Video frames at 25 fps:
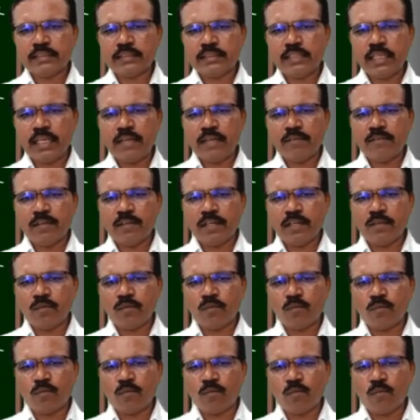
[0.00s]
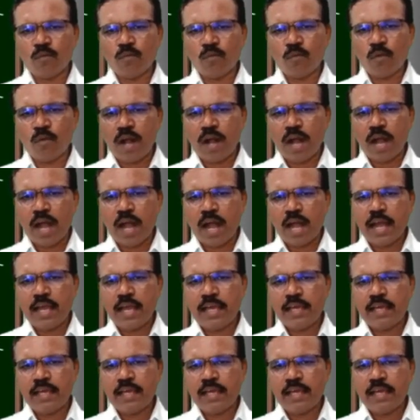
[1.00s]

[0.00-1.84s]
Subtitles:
7y